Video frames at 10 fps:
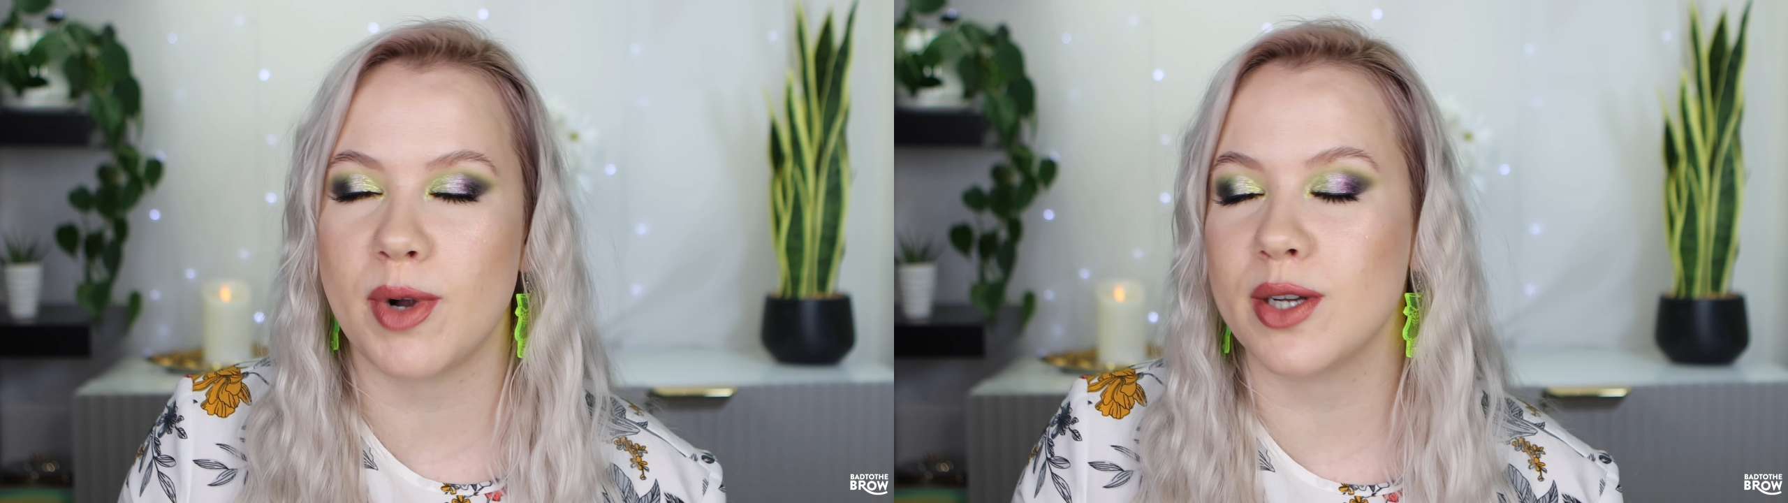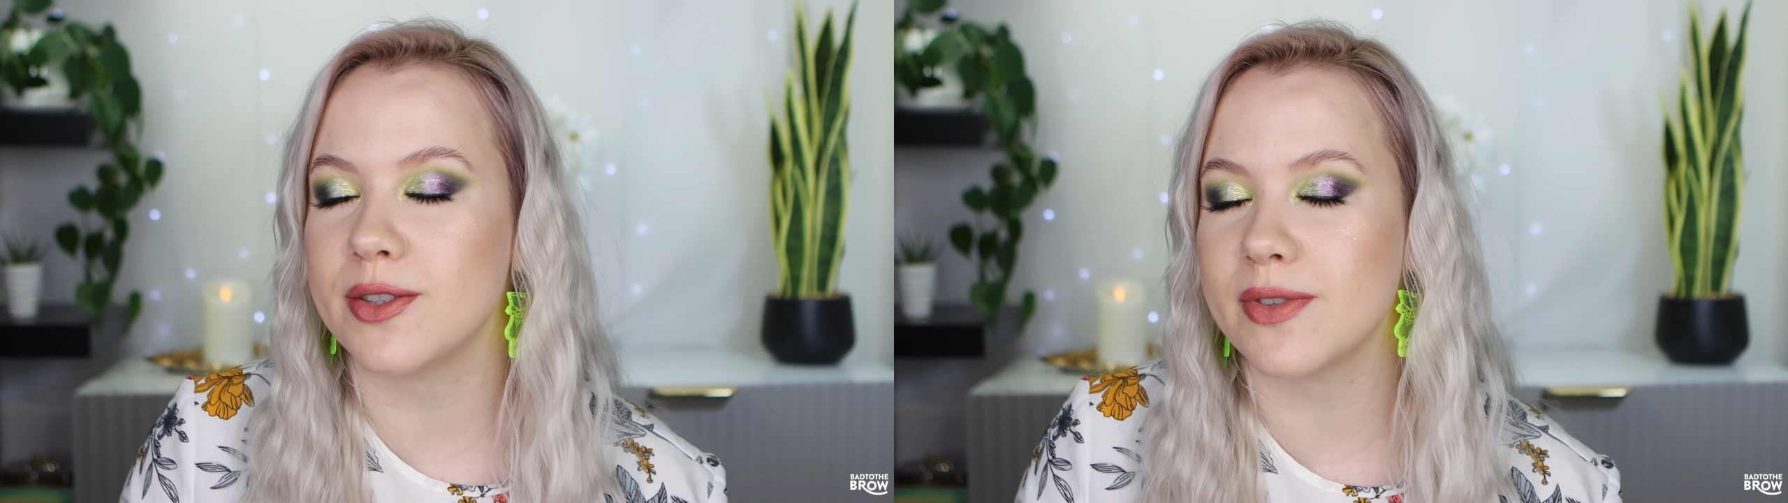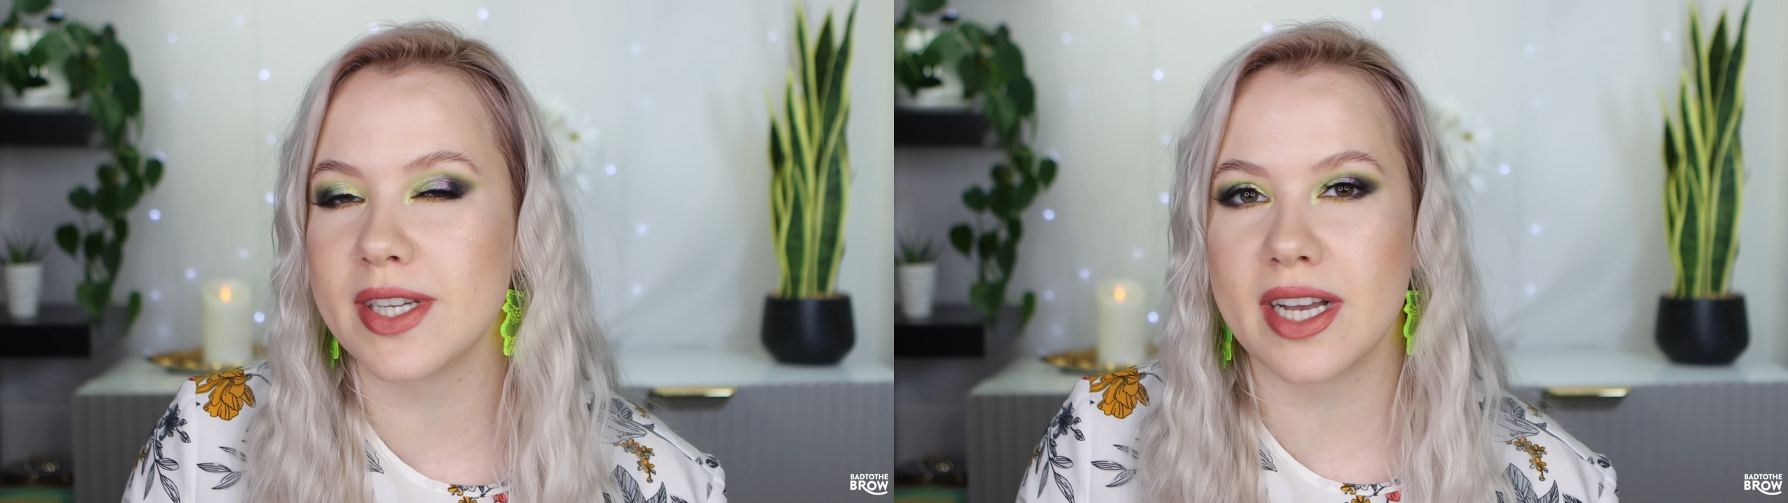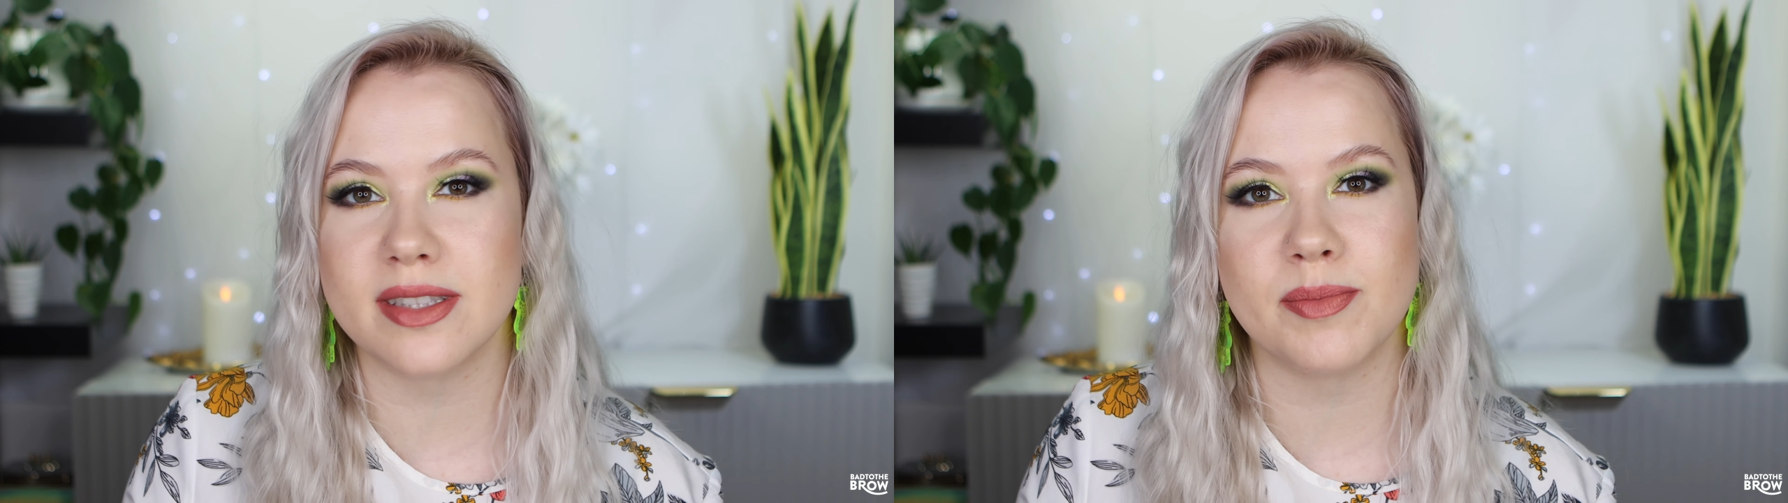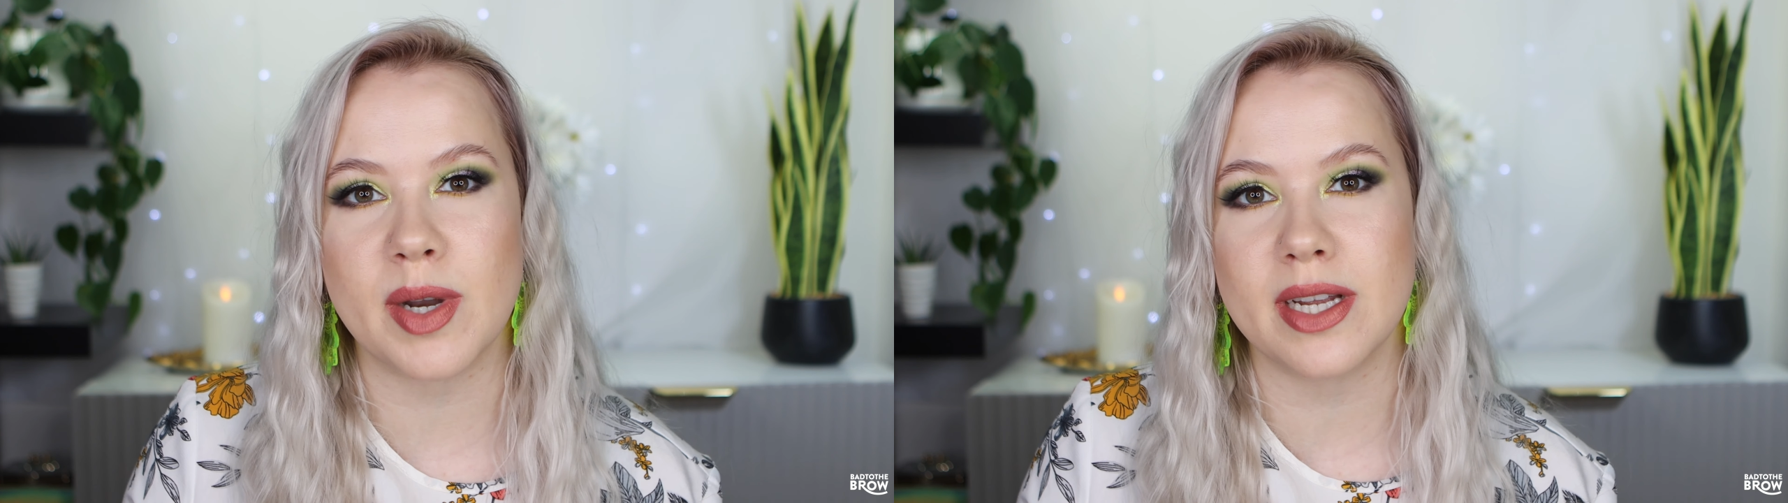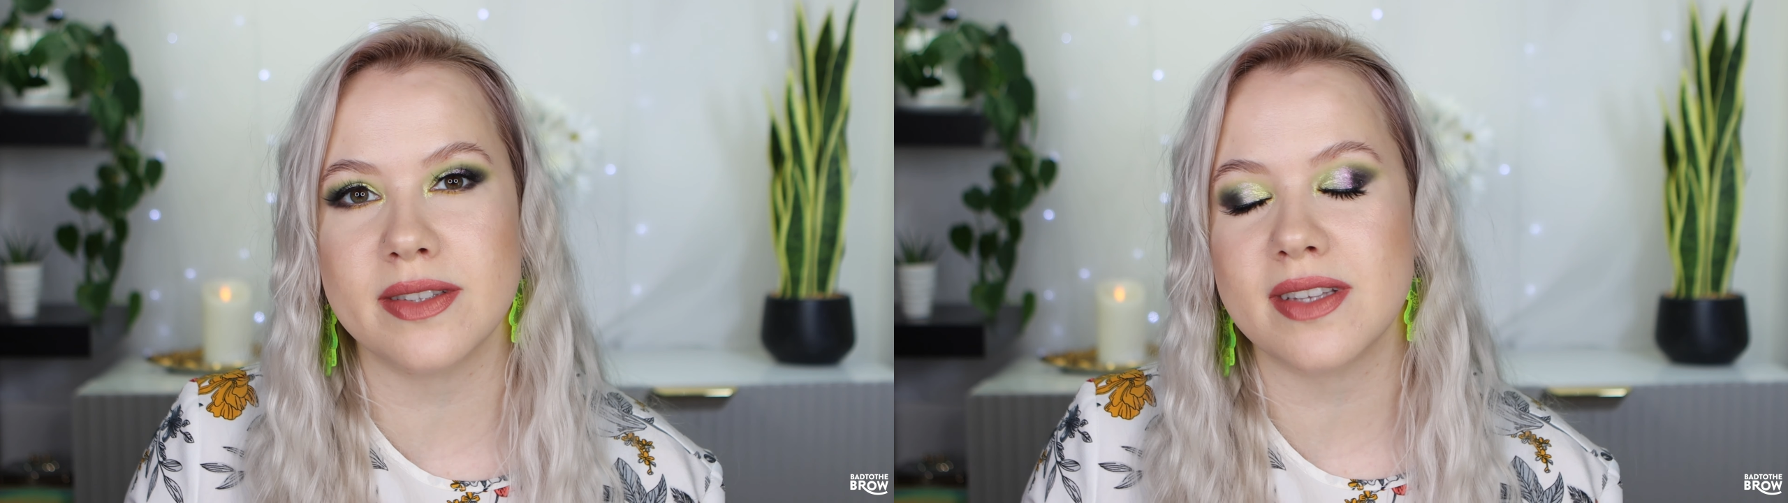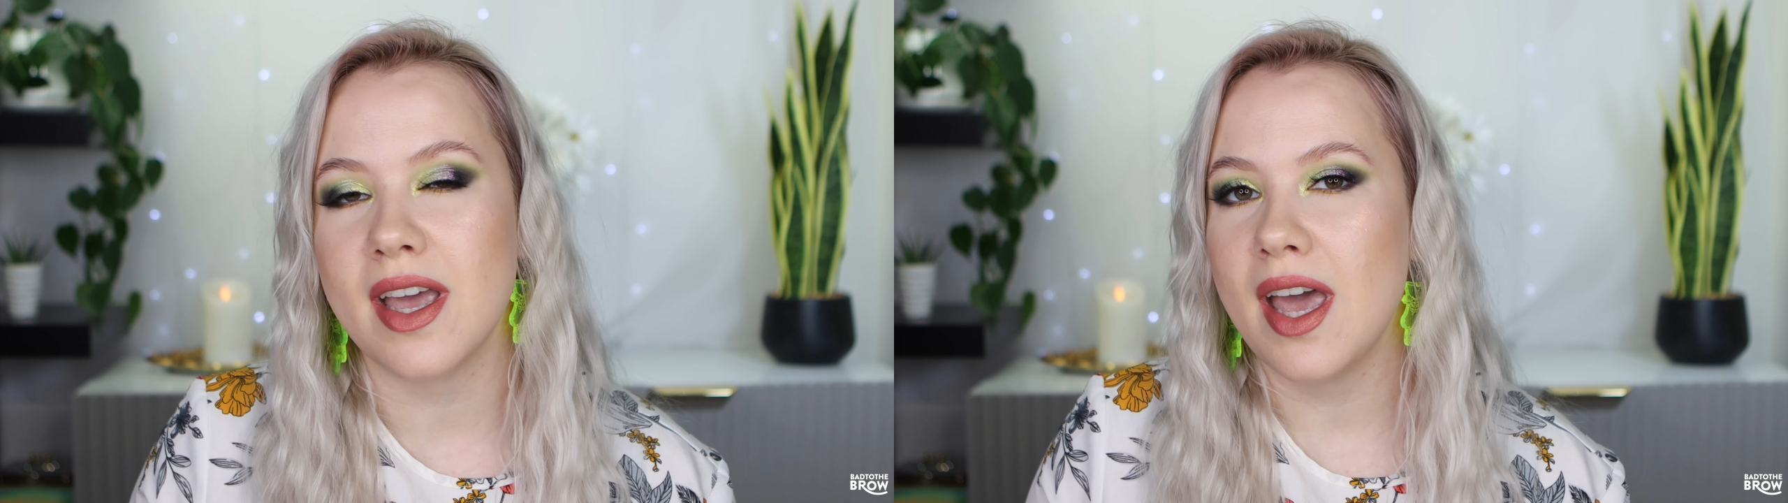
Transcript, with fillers: all different kinds of brands.